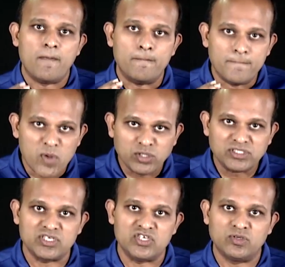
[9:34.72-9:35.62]

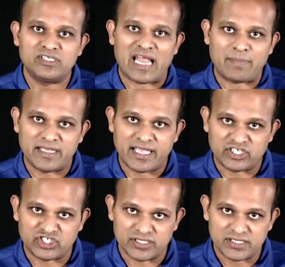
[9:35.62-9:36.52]
Most user
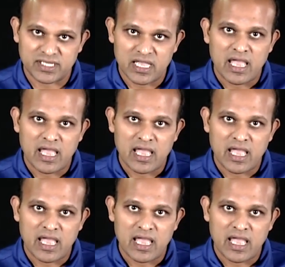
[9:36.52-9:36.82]
applications,